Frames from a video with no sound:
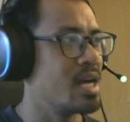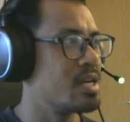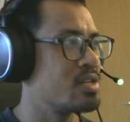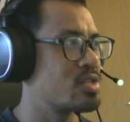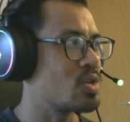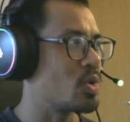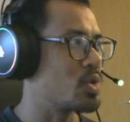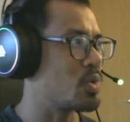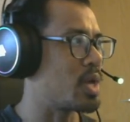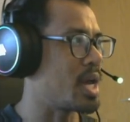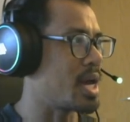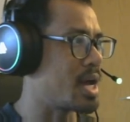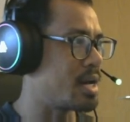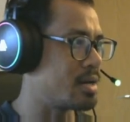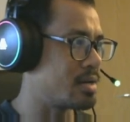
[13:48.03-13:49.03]
So you
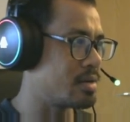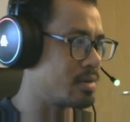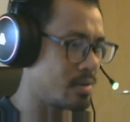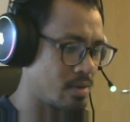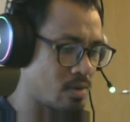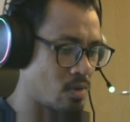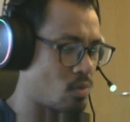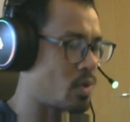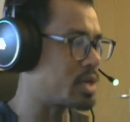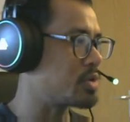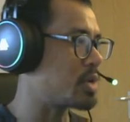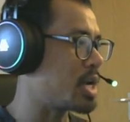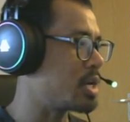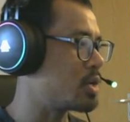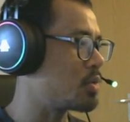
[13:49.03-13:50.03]
can, what you
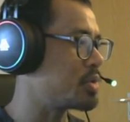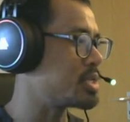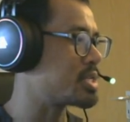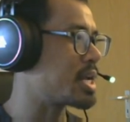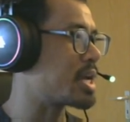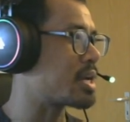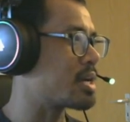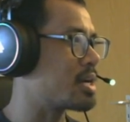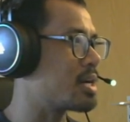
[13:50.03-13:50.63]
can do is like